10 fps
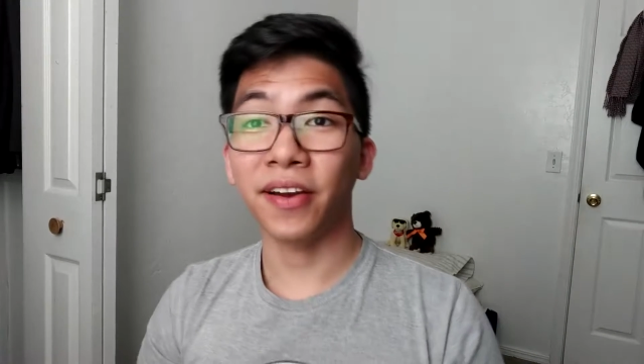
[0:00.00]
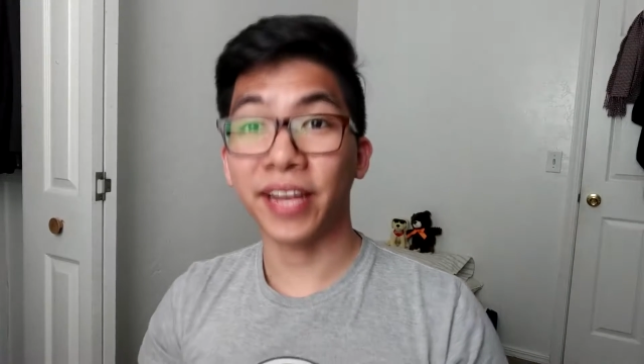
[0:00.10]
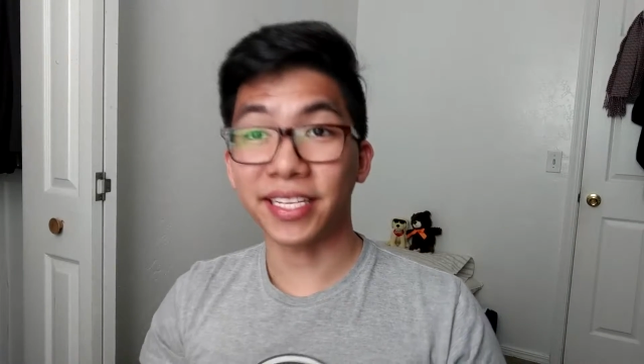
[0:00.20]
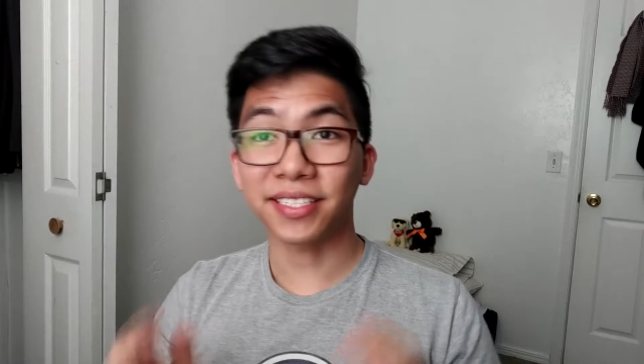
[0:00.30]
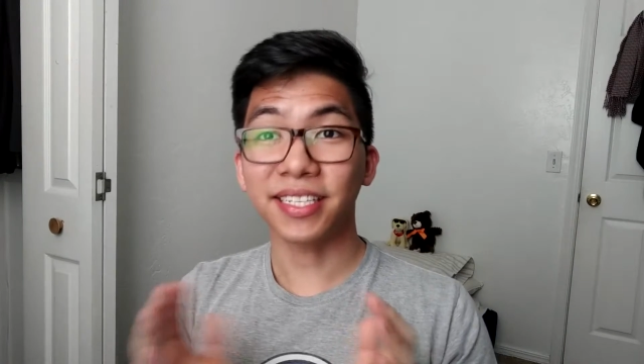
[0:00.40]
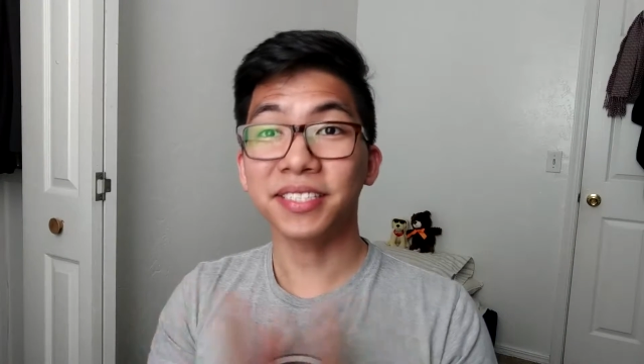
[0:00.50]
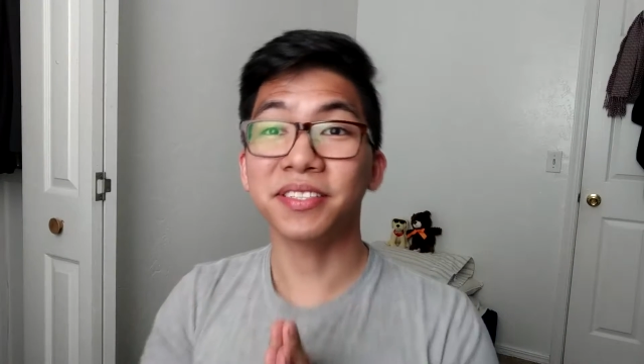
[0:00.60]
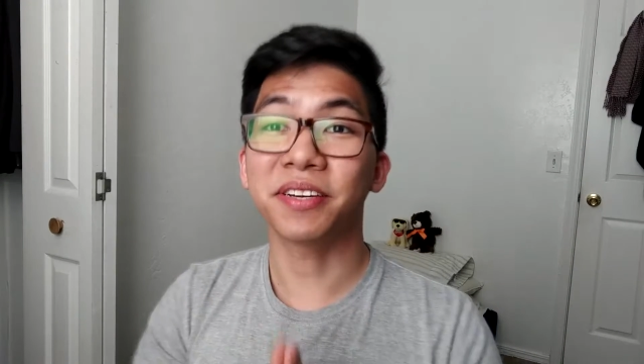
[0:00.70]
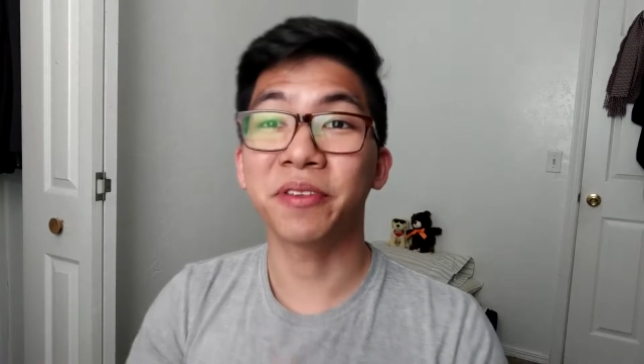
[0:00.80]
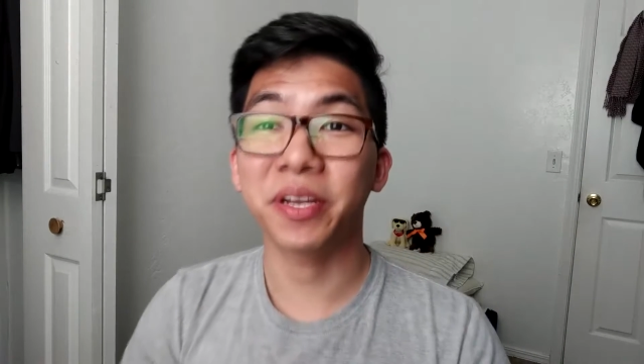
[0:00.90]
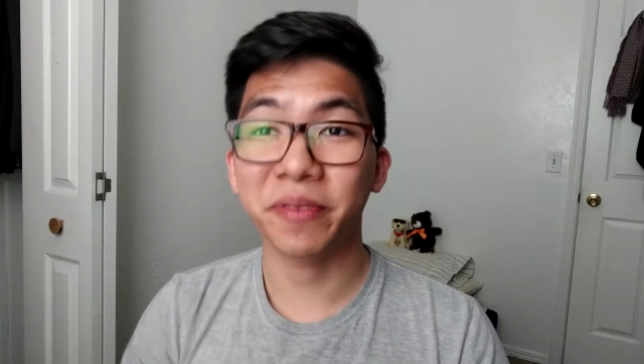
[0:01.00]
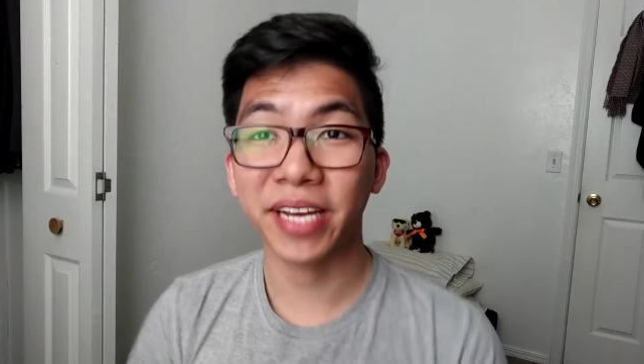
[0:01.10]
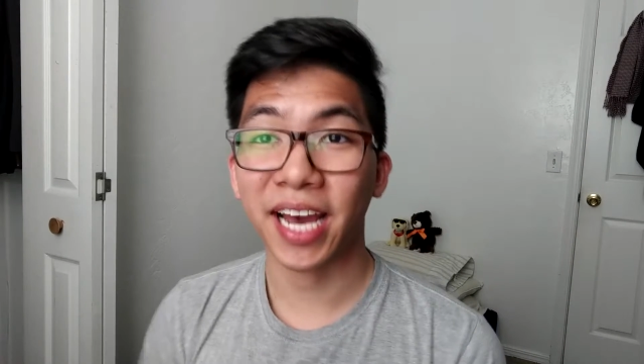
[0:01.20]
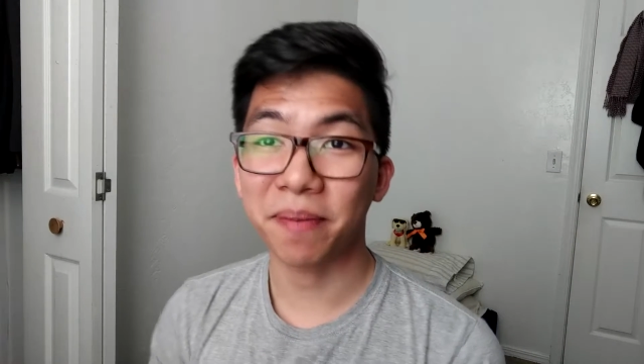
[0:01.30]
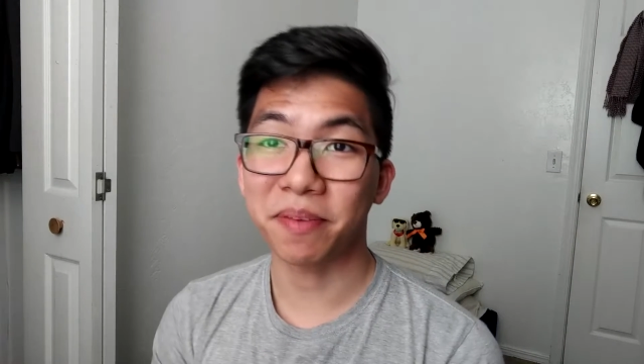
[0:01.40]
Okay, so let's do a quick
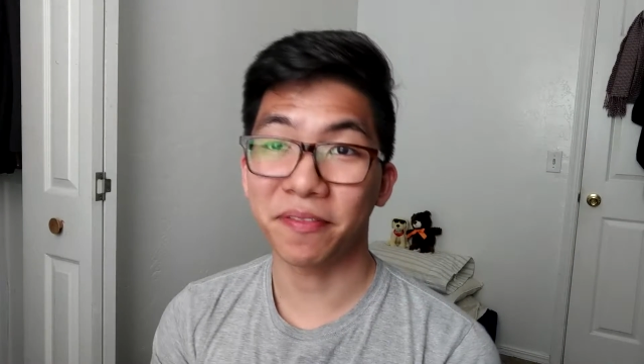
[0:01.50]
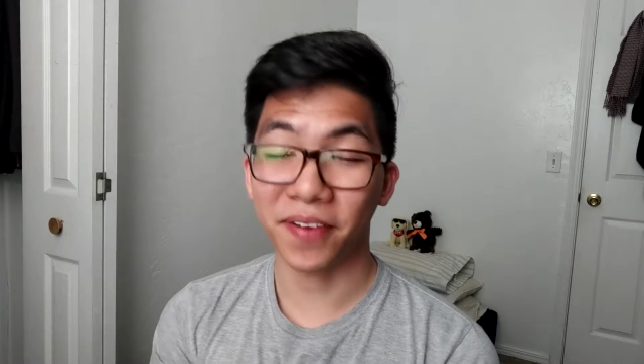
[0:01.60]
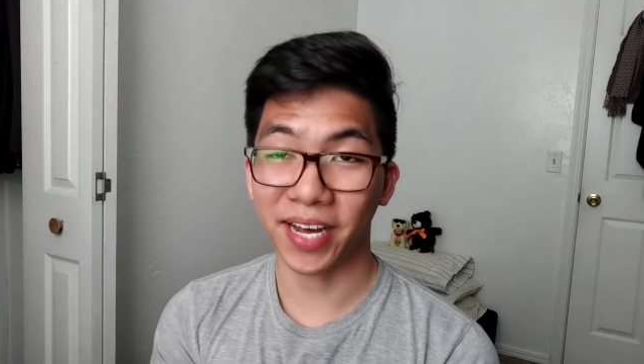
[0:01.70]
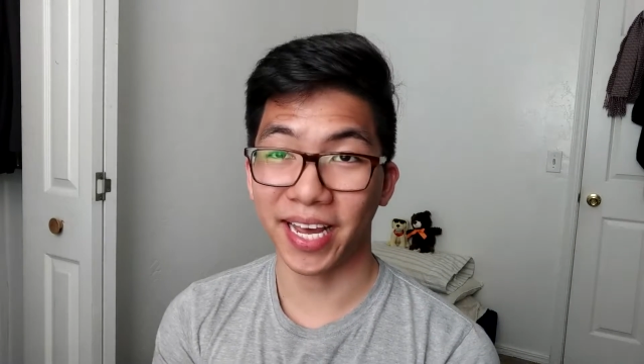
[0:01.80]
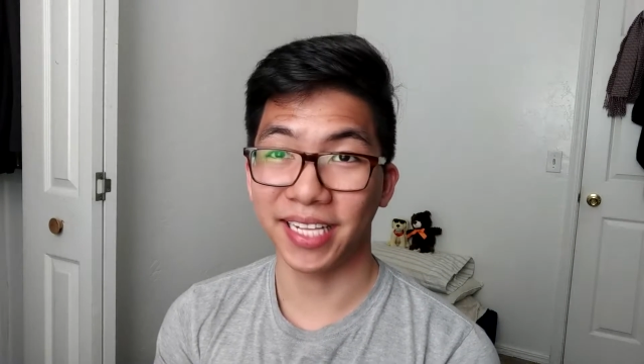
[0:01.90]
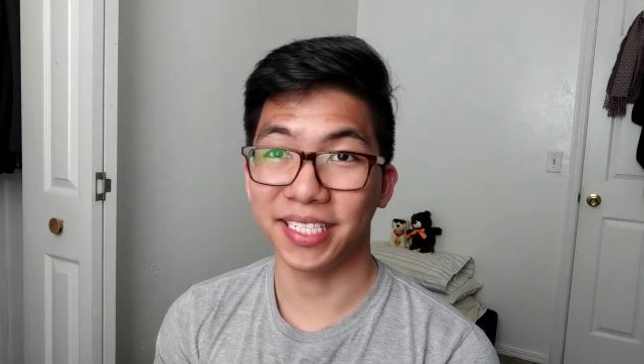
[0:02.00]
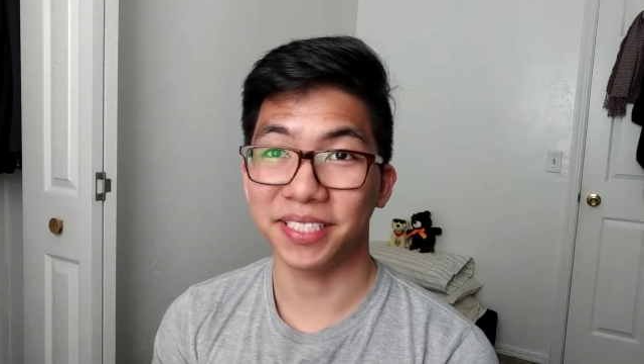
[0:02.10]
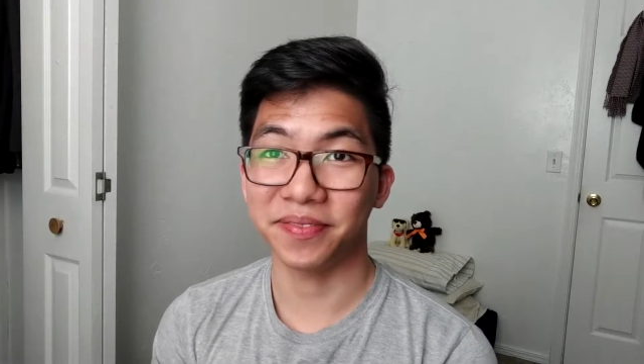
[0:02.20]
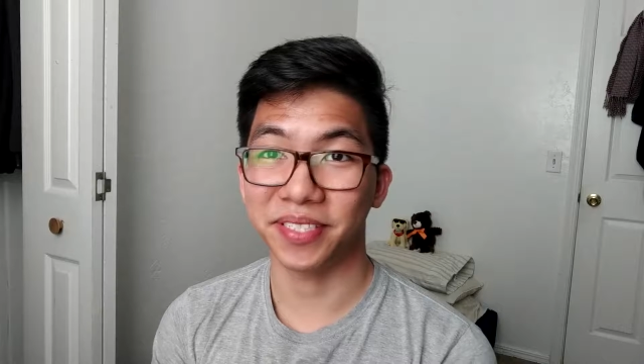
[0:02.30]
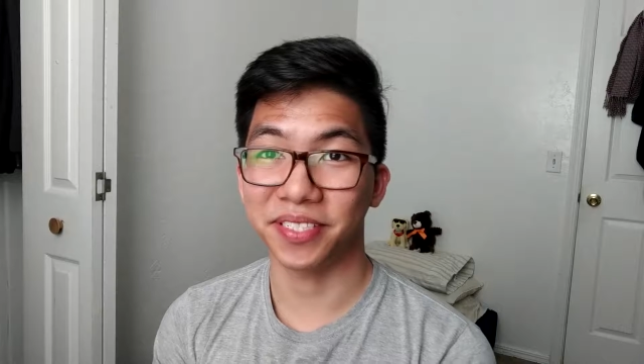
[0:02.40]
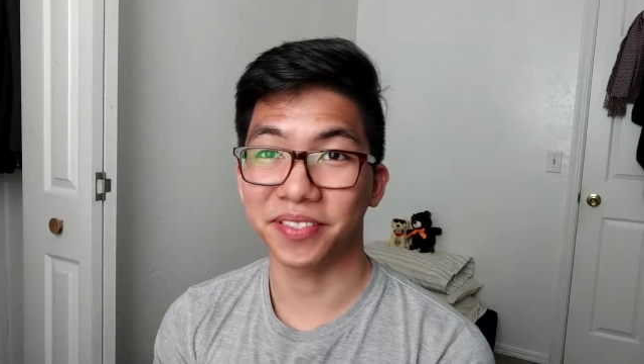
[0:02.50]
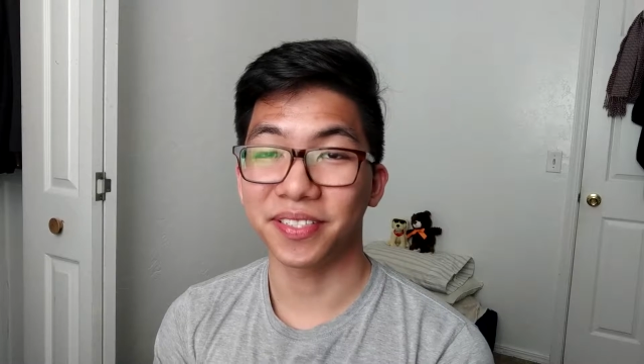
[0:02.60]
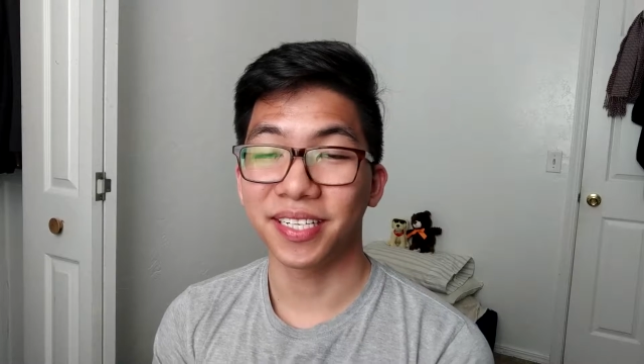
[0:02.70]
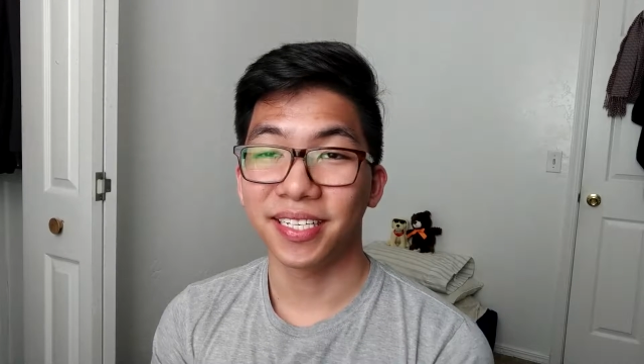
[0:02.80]
recap before I end this video.